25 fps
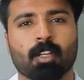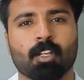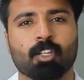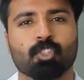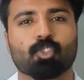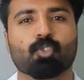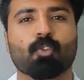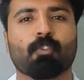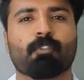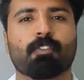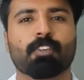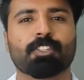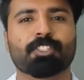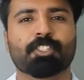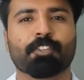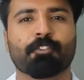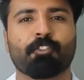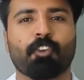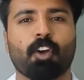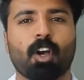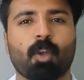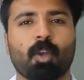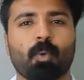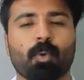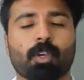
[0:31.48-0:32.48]
So first
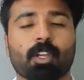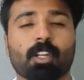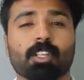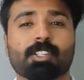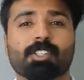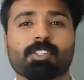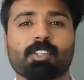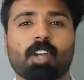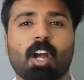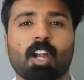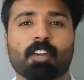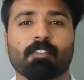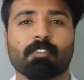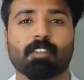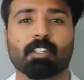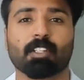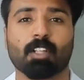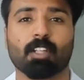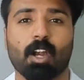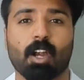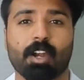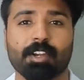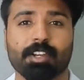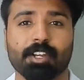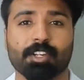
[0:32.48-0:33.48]
of all, we're going to start
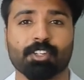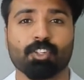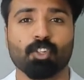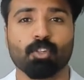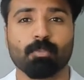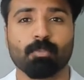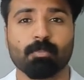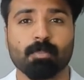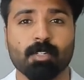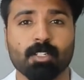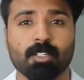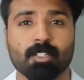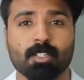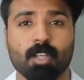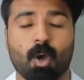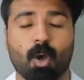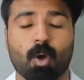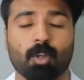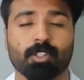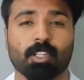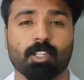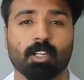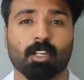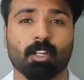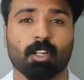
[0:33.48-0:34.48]
with cardiac tumors,
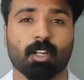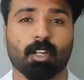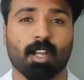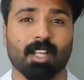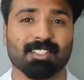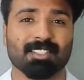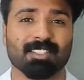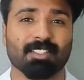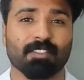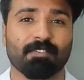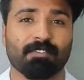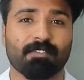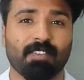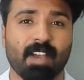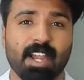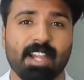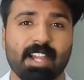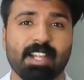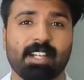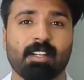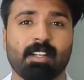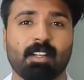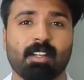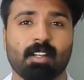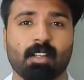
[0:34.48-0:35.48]
how they're
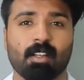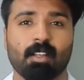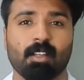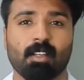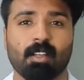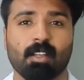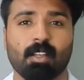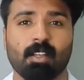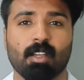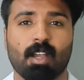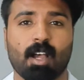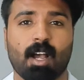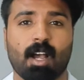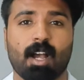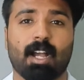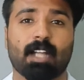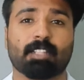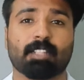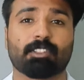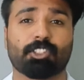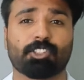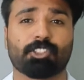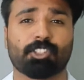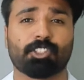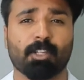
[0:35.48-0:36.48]
classified.
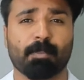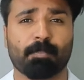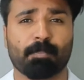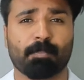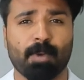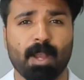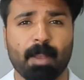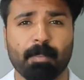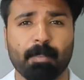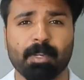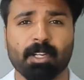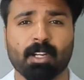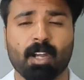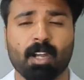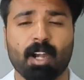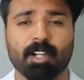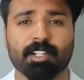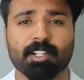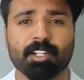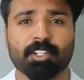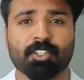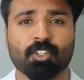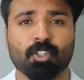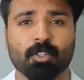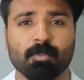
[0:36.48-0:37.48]
Either they're primary
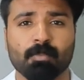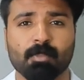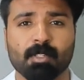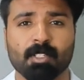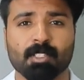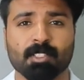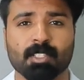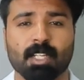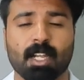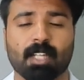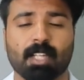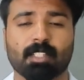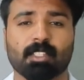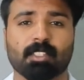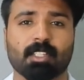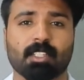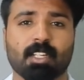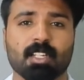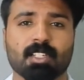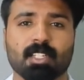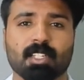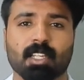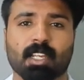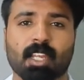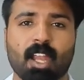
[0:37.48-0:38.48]
cardiac tumors, either
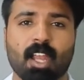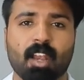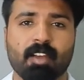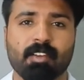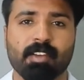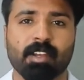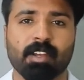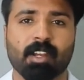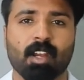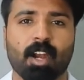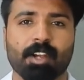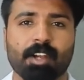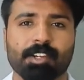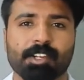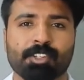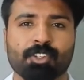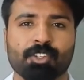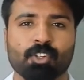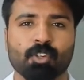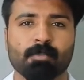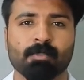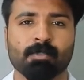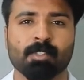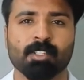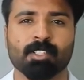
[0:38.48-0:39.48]
they're secondary cardiac
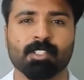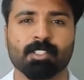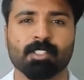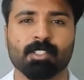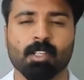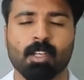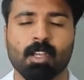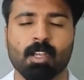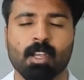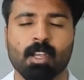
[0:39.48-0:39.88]
tumors.